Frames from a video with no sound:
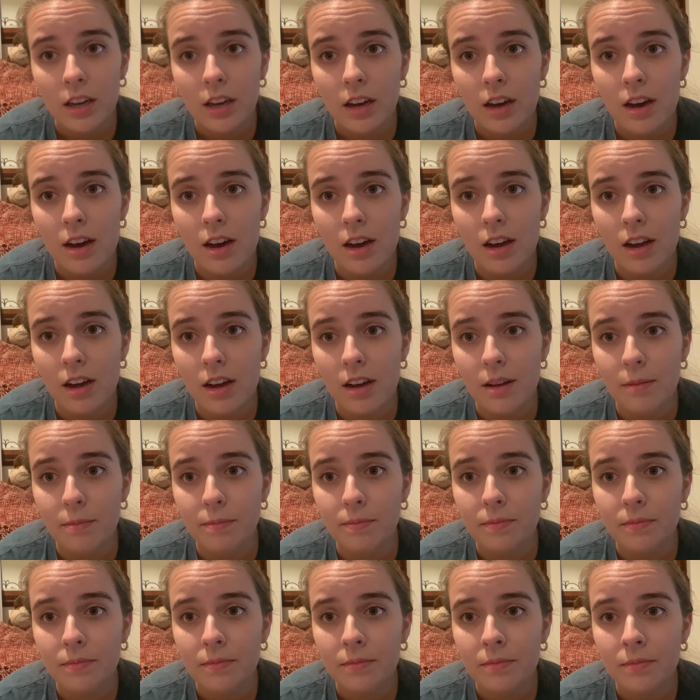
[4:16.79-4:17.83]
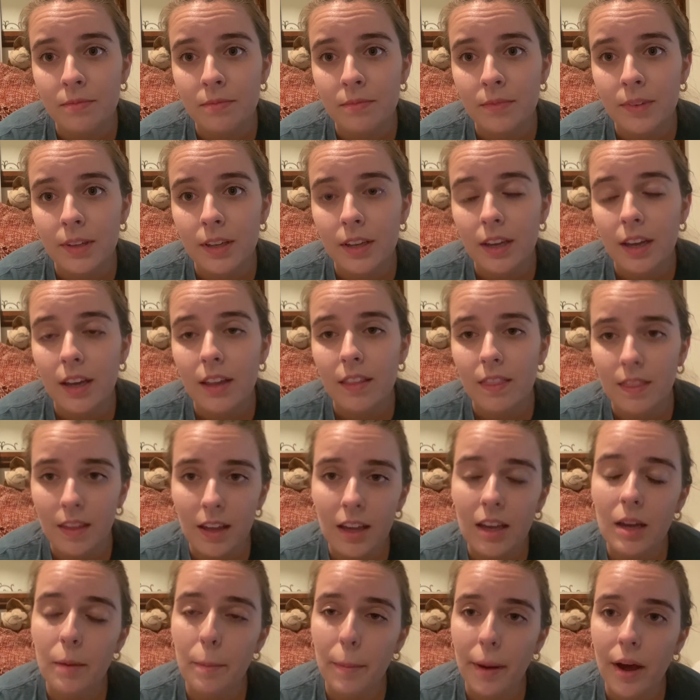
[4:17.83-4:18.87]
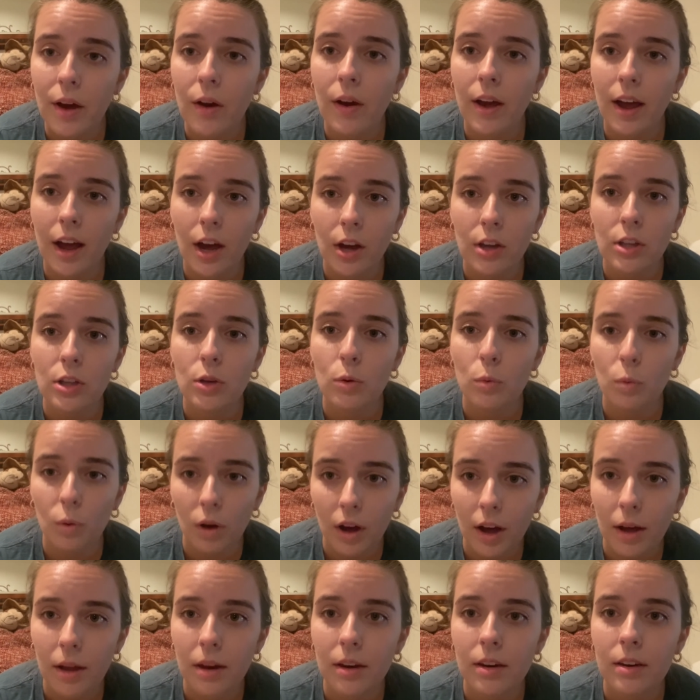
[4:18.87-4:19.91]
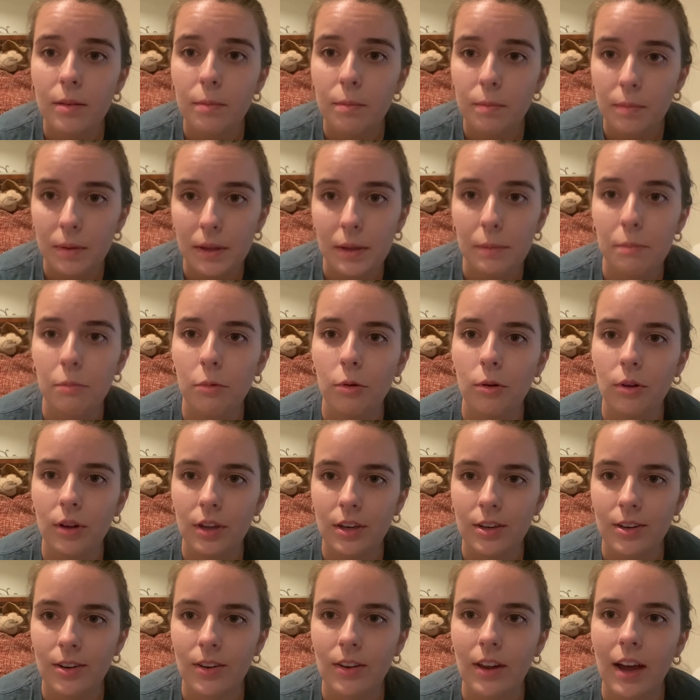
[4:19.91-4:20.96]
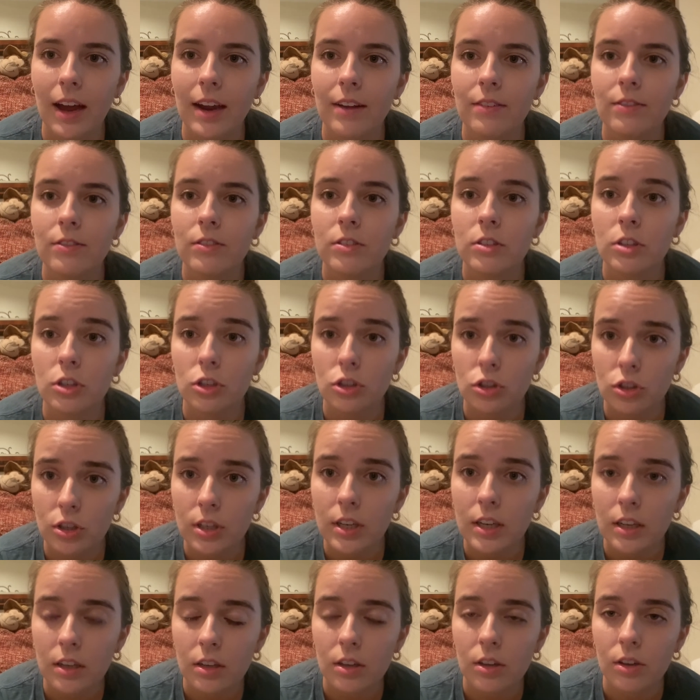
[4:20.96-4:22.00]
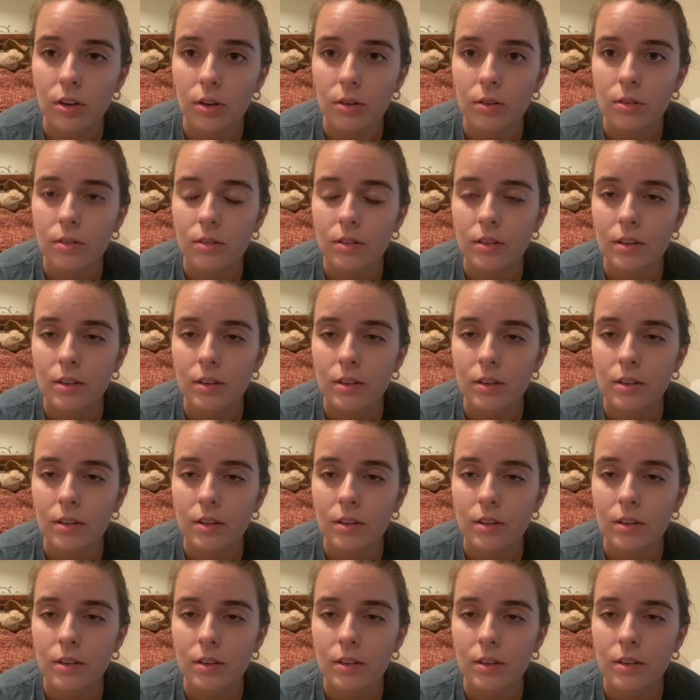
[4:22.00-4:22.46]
Um, think about how you want people in your life to treat you.